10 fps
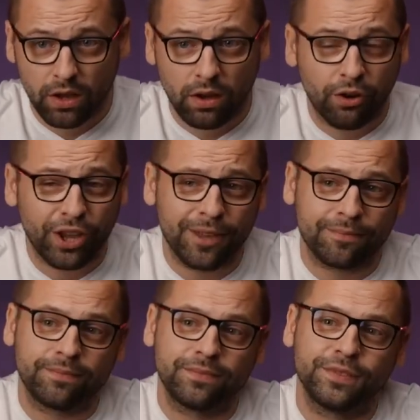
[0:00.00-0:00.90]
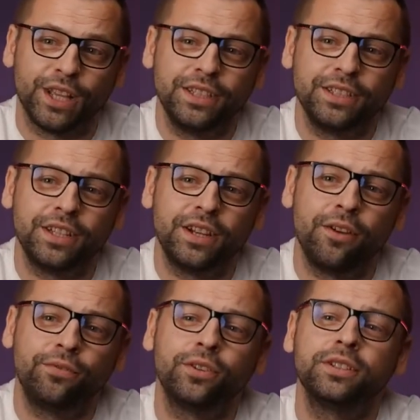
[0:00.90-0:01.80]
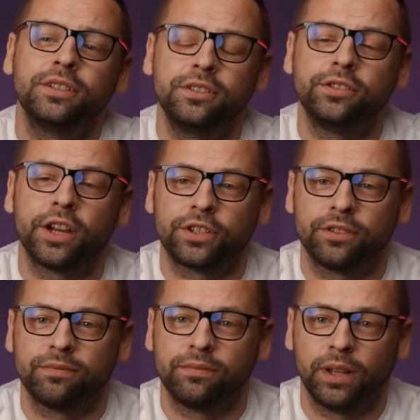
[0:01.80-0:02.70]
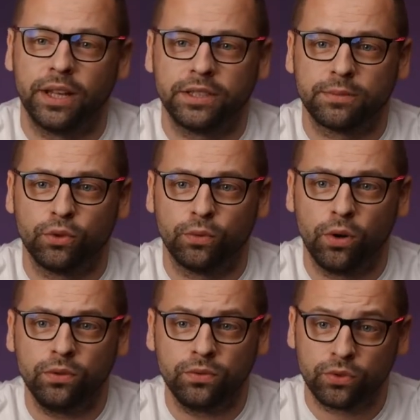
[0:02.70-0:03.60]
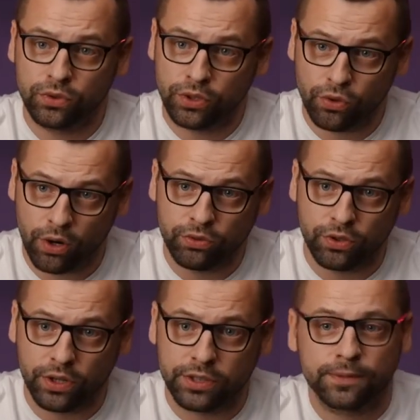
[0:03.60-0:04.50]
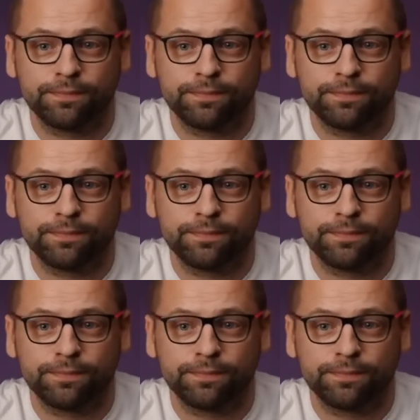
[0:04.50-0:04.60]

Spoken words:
Okay, that is enough for the introduction. Let us move on to the router OS.